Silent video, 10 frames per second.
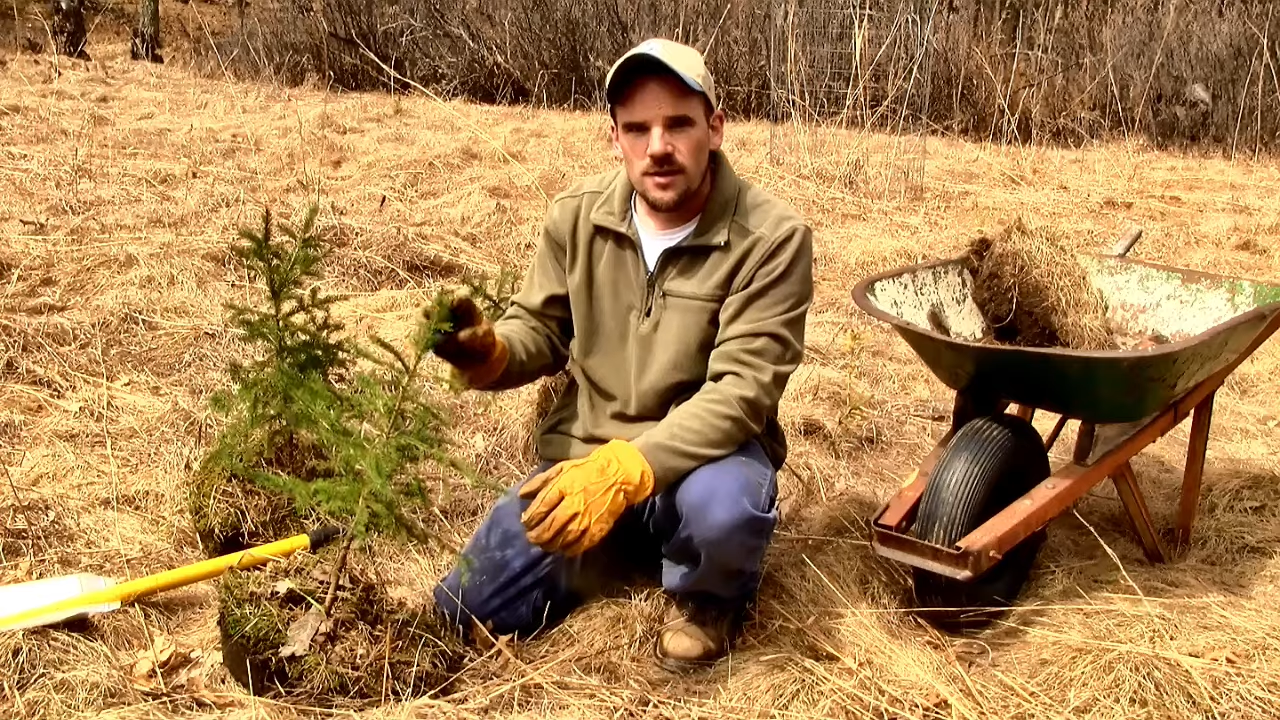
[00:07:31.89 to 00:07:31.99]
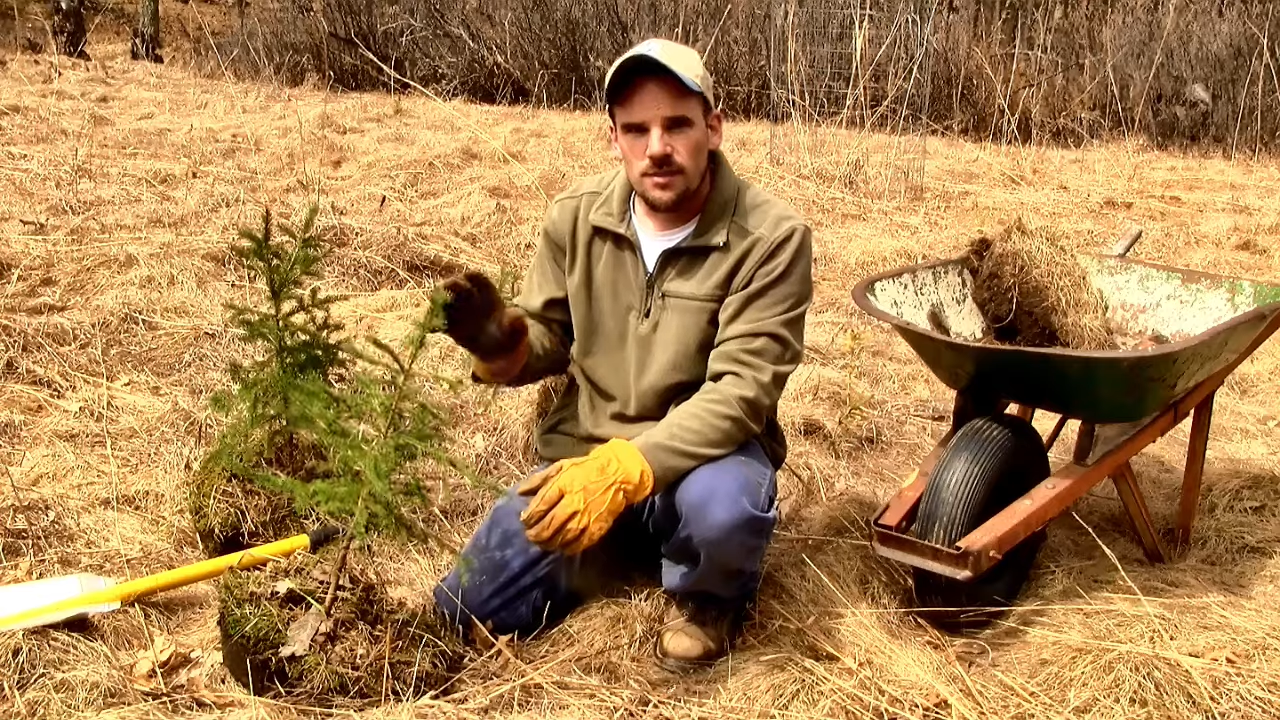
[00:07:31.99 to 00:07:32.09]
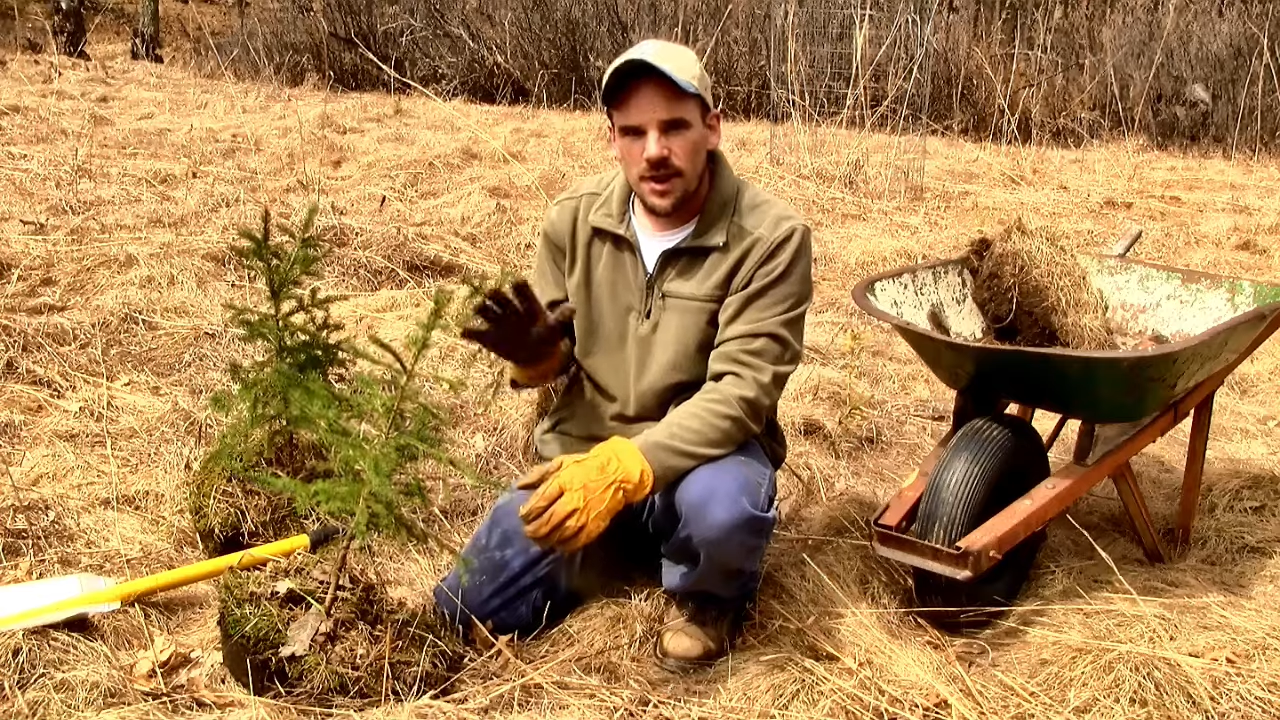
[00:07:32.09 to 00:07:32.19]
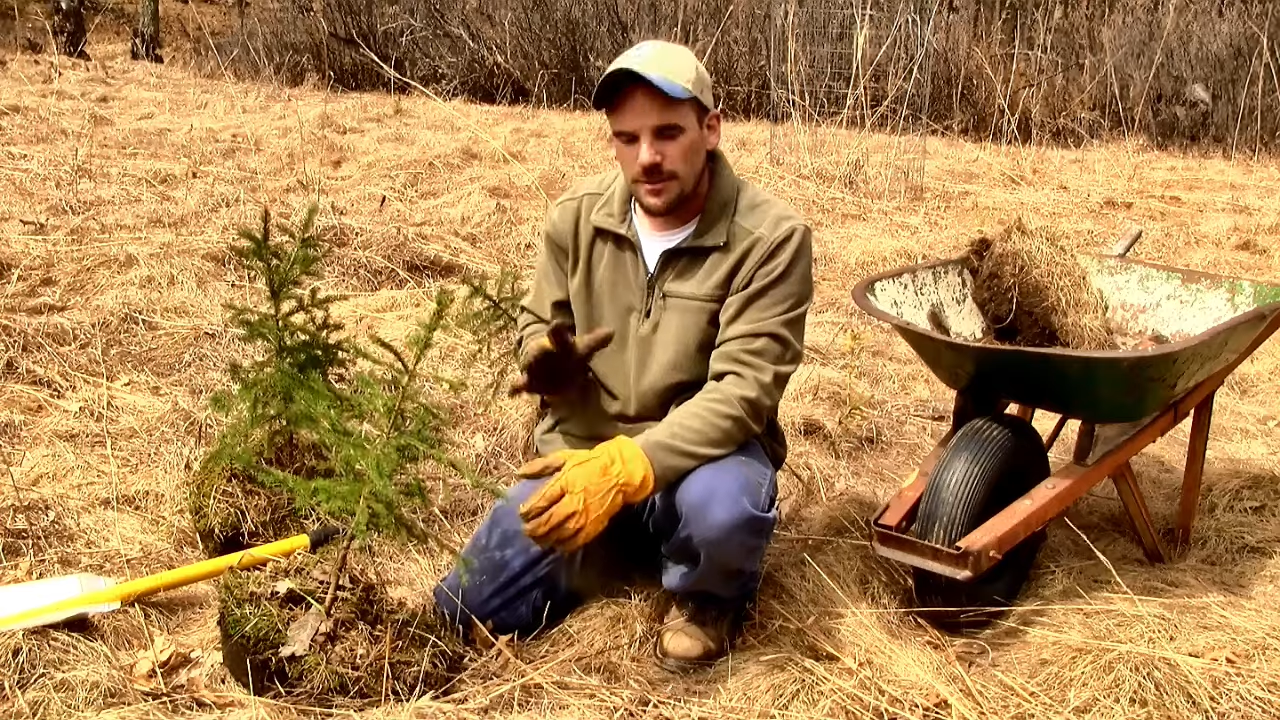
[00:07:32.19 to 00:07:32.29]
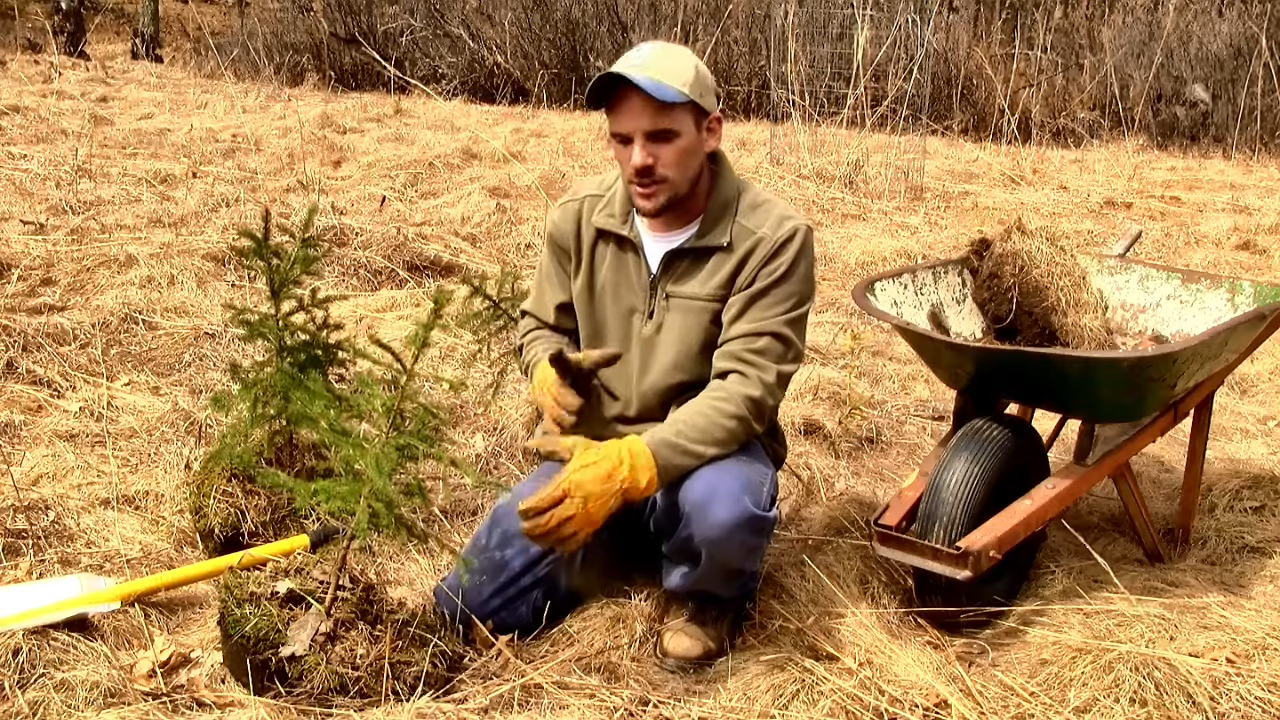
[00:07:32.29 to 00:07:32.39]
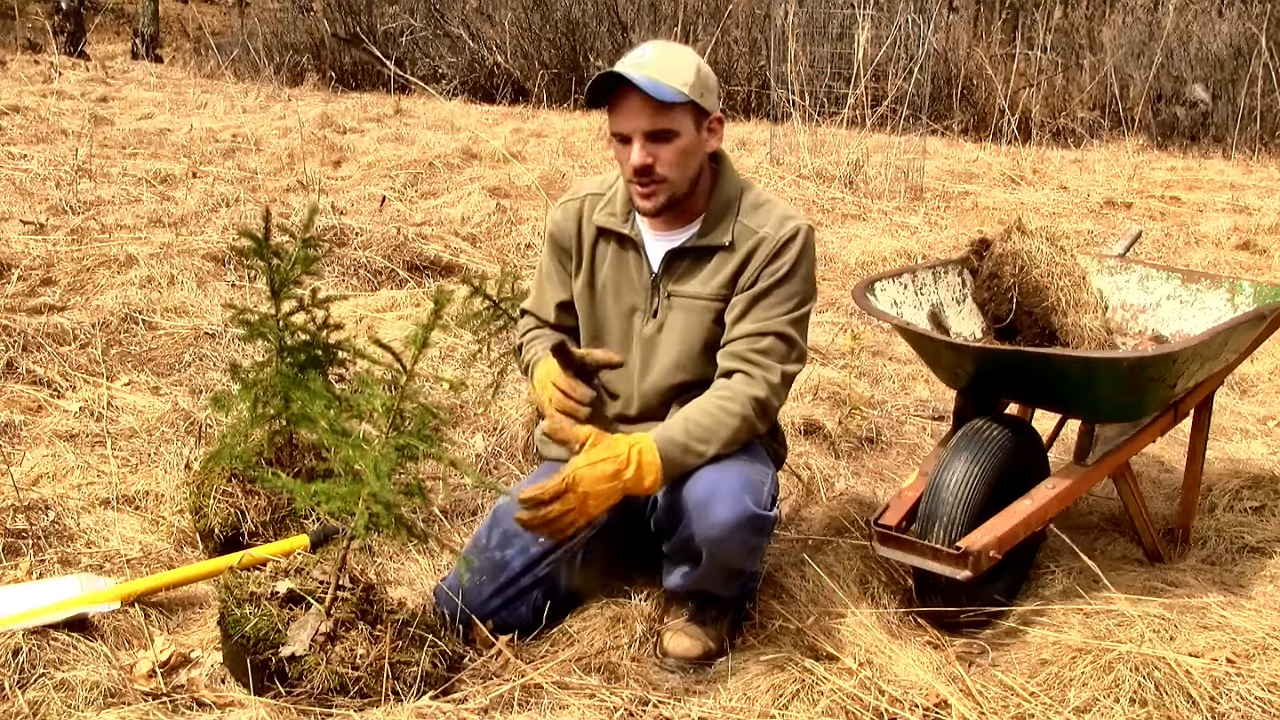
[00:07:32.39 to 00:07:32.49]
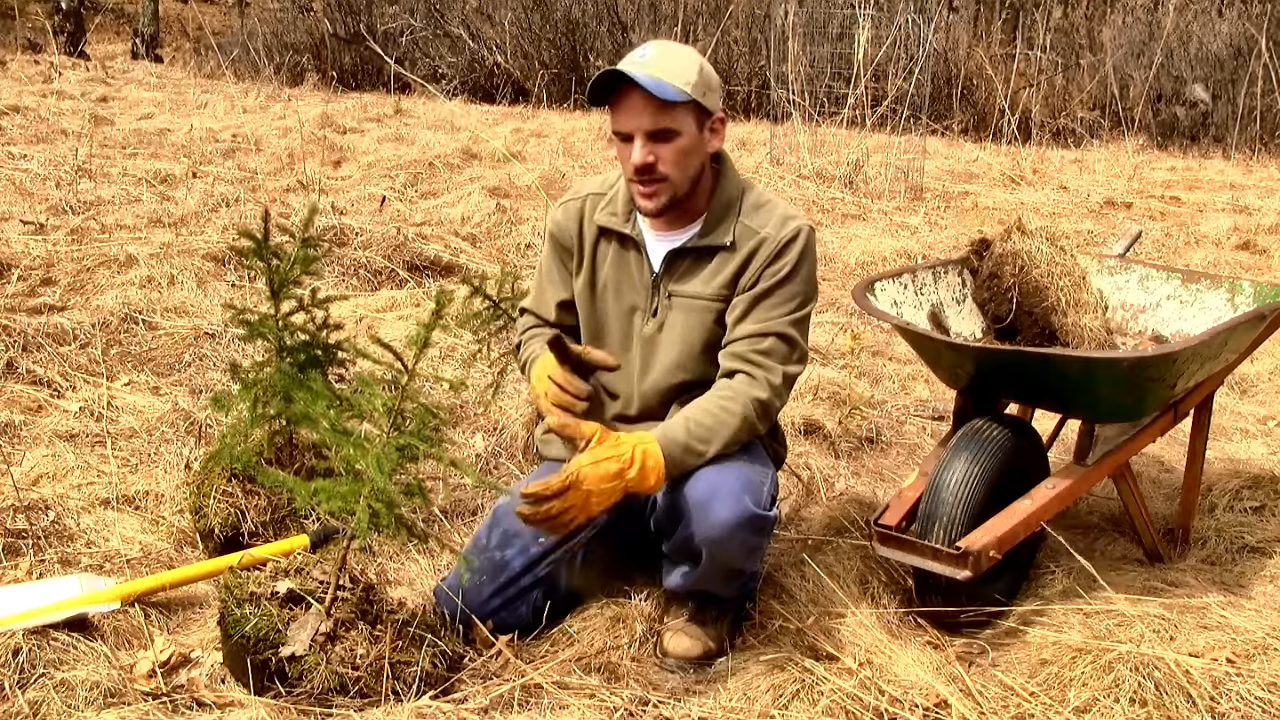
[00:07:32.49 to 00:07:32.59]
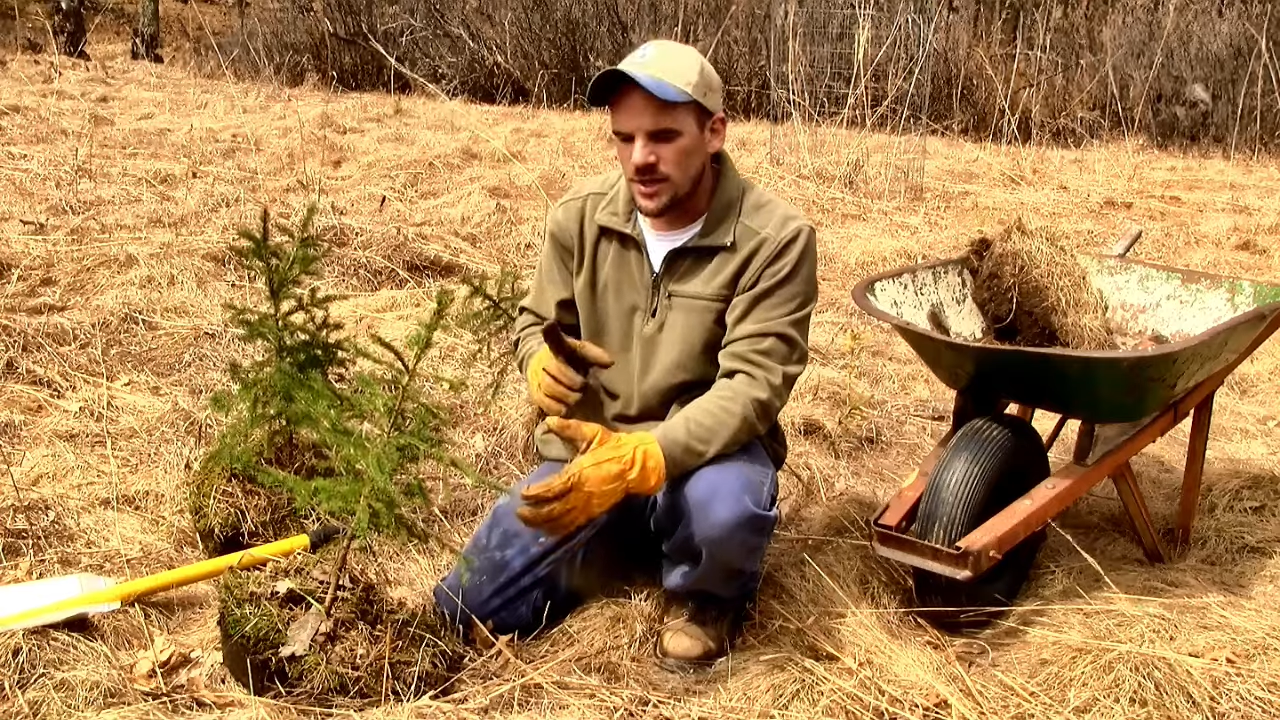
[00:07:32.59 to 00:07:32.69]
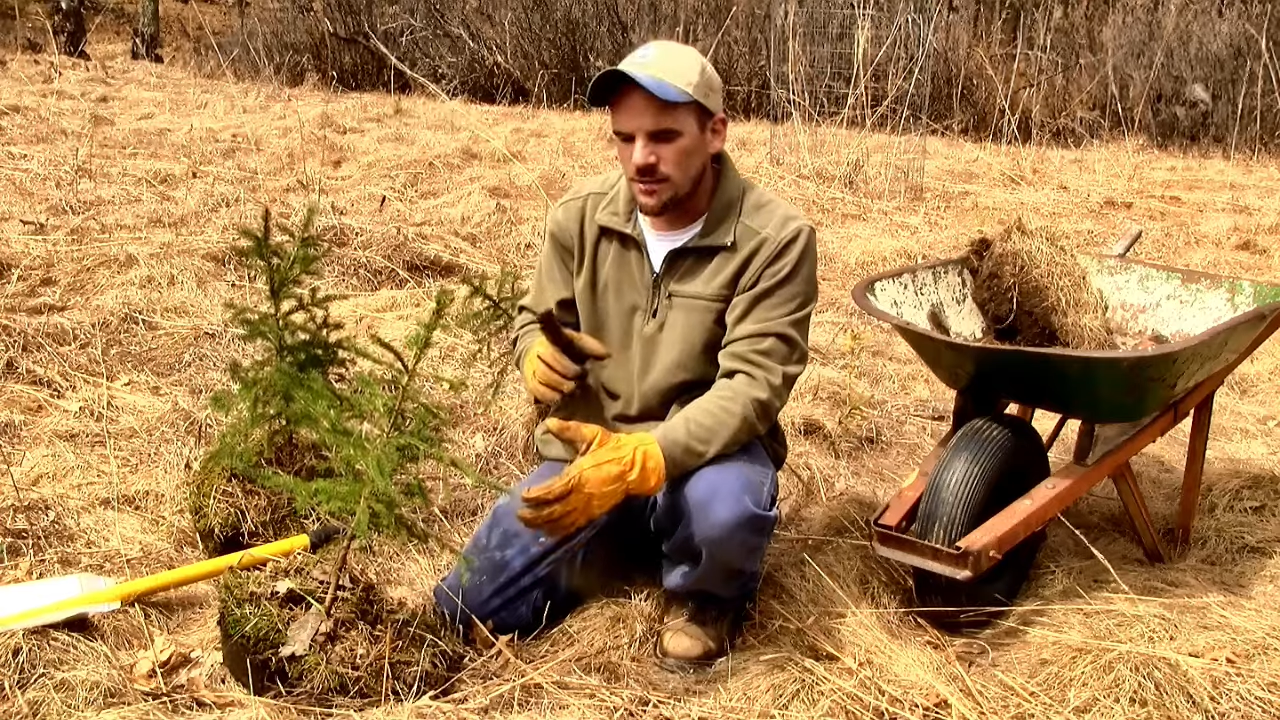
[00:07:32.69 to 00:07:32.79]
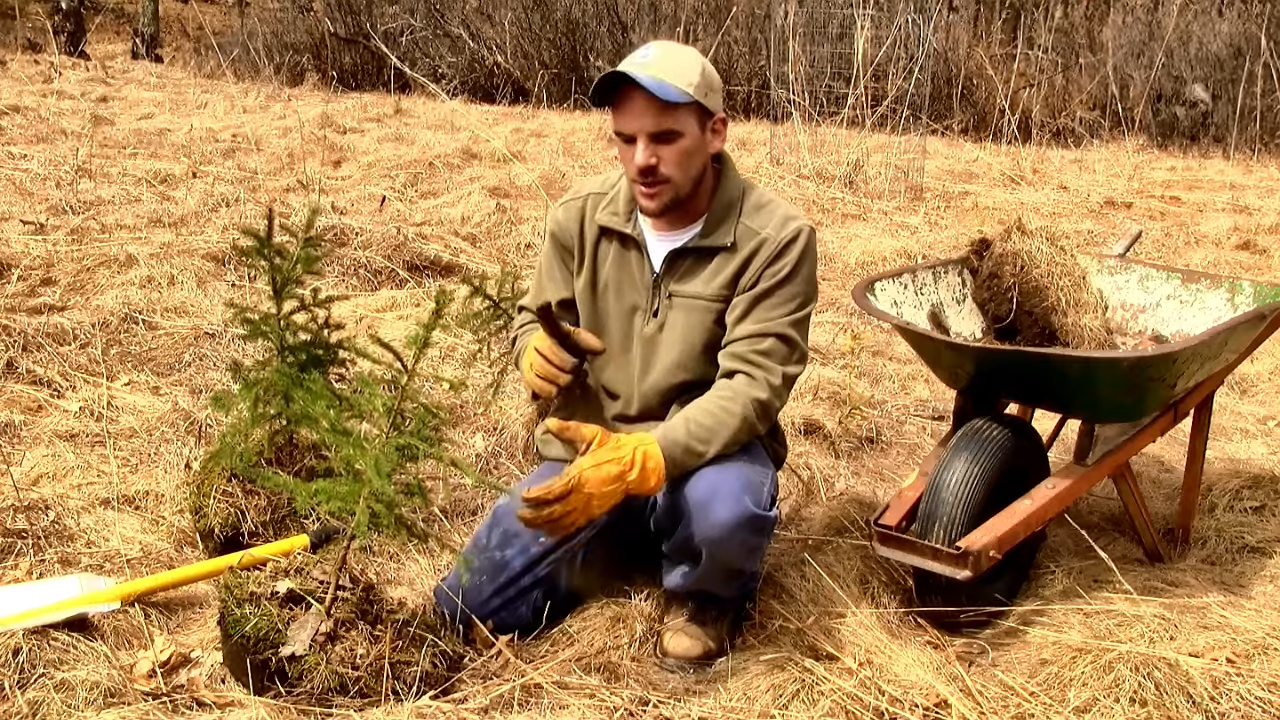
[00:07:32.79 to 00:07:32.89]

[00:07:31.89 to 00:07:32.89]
but I'm doing